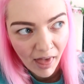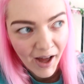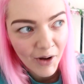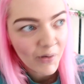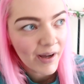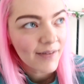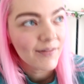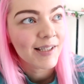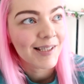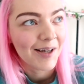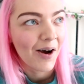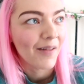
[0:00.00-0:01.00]
How do I even
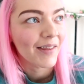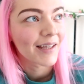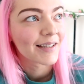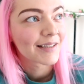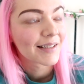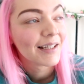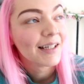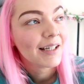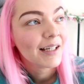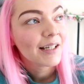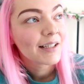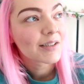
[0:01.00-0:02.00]
start this?
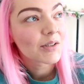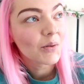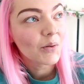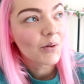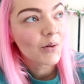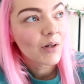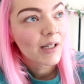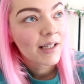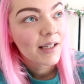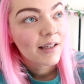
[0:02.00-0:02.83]
So